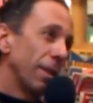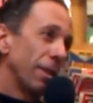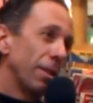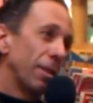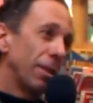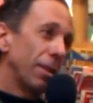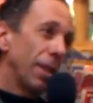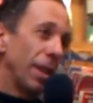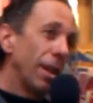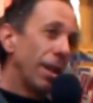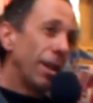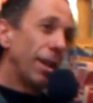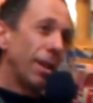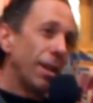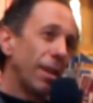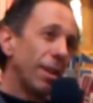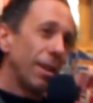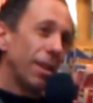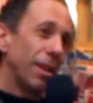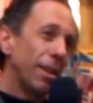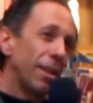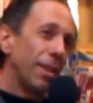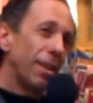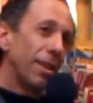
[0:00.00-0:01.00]
Okay?
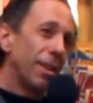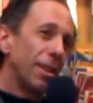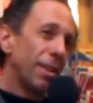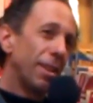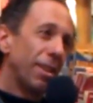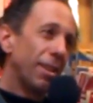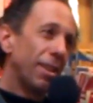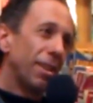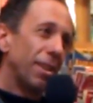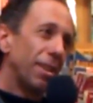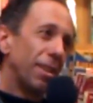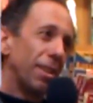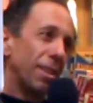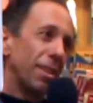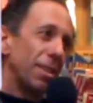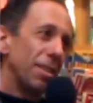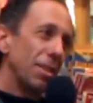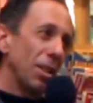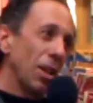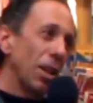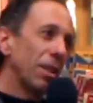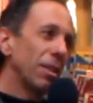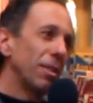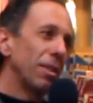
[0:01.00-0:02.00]

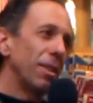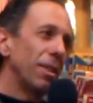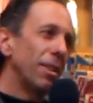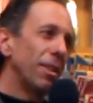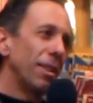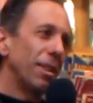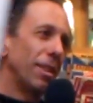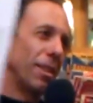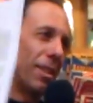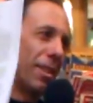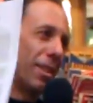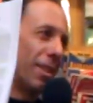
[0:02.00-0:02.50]
Is that clear?